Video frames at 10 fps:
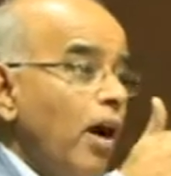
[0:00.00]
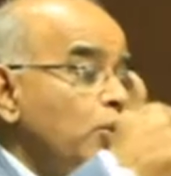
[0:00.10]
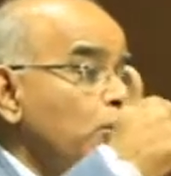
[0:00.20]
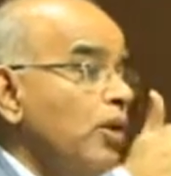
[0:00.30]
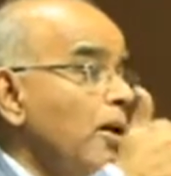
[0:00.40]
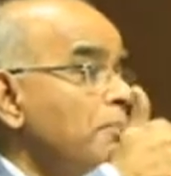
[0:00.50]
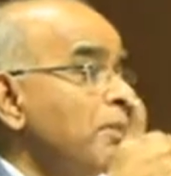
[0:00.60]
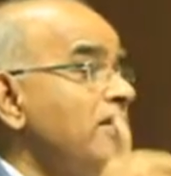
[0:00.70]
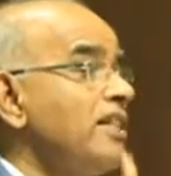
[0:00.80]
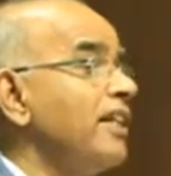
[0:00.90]
to
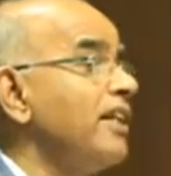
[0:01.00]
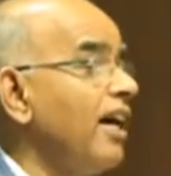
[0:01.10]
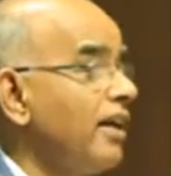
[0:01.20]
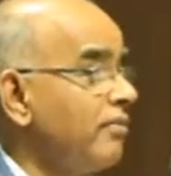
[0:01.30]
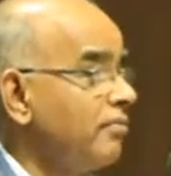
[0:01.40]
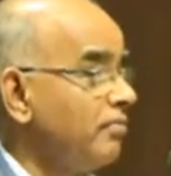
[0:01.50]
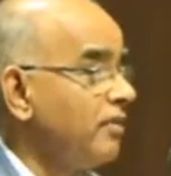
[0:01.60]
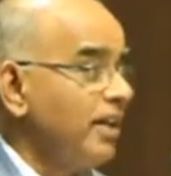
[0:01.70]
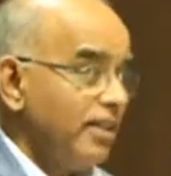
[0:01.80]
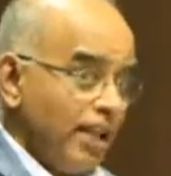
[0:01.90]
compensate her?
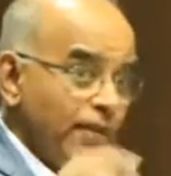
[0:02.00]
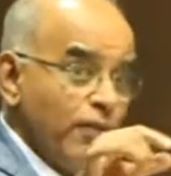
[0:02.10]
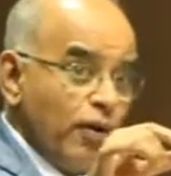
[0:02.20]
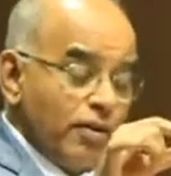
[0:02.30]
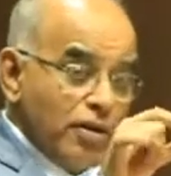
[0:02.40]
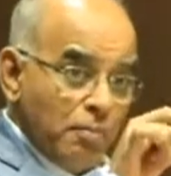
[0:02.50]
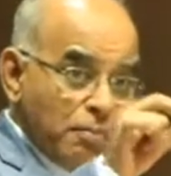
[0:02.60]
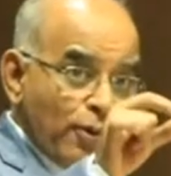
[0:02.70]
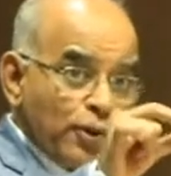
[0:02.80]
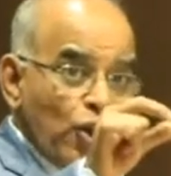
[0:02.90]
Therefore,
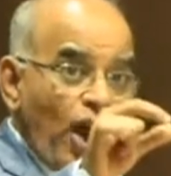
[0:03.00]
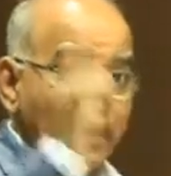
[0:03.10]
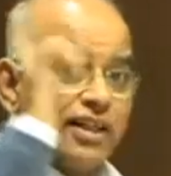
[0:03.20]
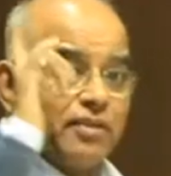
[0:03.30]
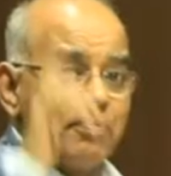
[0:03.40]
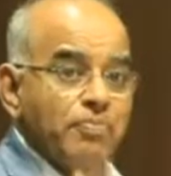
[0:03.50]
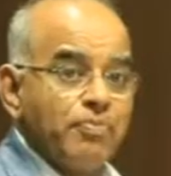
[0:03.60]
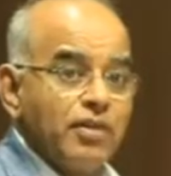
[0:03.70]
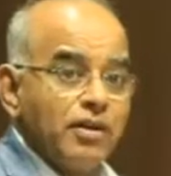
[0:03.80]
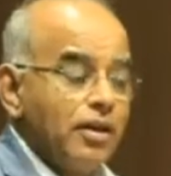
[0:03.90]
POCSO Act,
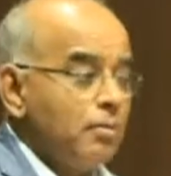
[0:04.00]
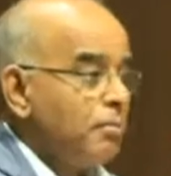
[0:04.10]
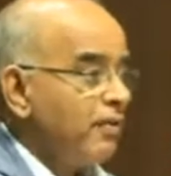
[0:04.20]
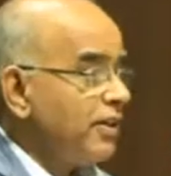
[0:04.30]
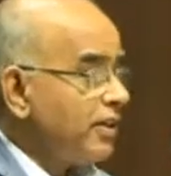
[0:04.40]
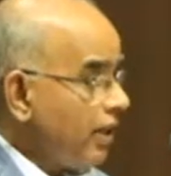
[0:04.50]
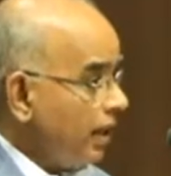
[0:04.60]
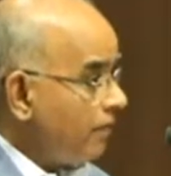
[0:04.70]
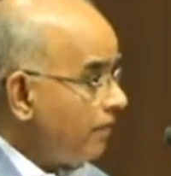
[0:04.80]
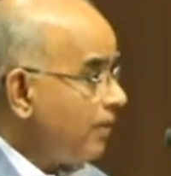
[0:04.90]
Prevention
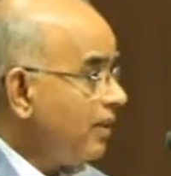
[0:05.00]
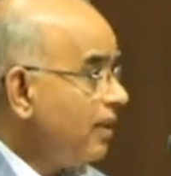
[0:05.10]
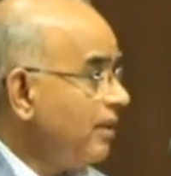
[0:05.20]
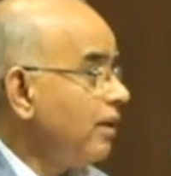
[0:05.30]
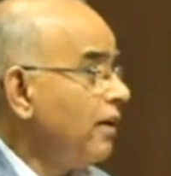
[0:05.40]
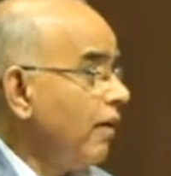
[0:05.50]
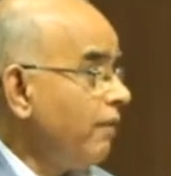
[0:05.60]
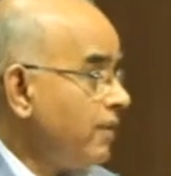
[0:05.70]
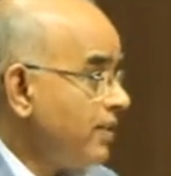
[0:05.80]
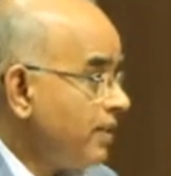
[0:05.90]
of
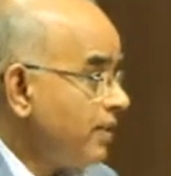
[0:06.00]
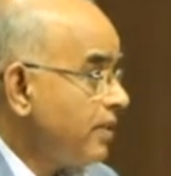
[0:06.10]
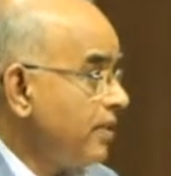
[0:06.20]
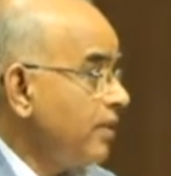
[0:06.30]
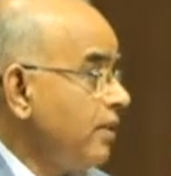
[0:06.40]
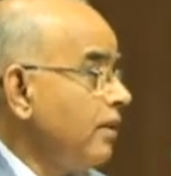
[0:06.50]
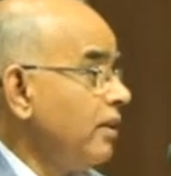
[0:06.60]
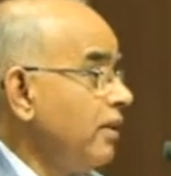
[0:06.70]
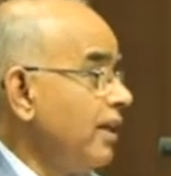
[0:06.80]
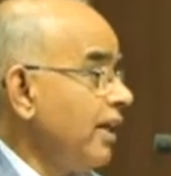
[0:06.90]
Offences
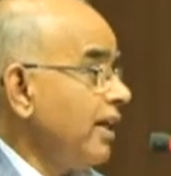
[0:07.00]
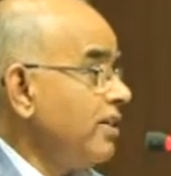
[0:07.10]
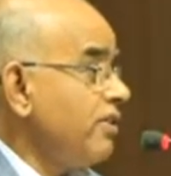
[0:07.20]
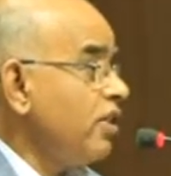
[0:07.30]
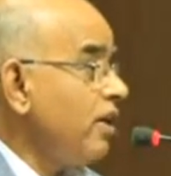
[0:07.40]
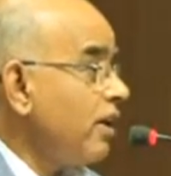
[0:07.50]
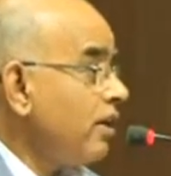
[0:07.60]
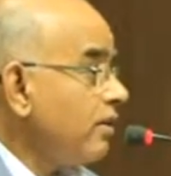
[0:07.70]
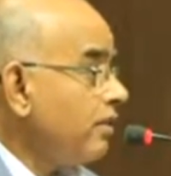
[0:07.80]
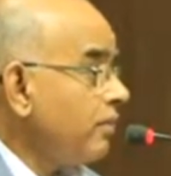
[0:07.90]
Against
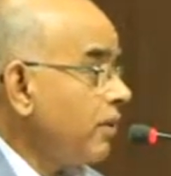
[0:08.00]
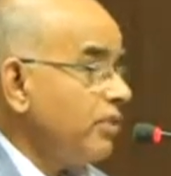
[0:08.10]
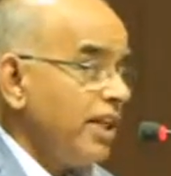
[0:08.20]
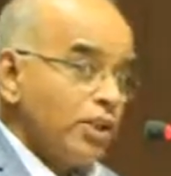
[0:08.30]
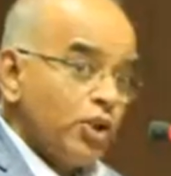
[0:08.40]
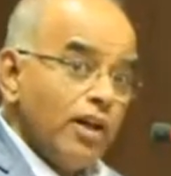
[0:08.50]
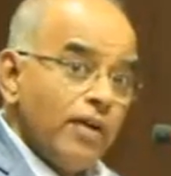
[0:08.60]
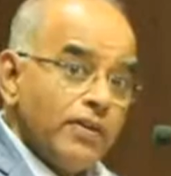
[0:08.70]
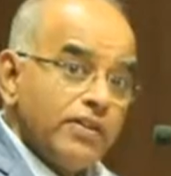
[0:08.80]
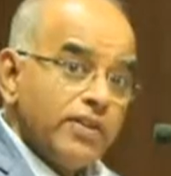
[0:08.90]
Children from Sexual
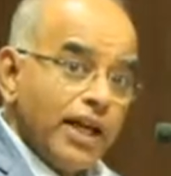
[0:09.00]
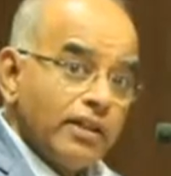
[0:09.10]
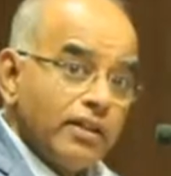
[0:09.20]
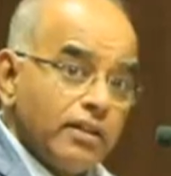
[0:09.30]
Offence Act,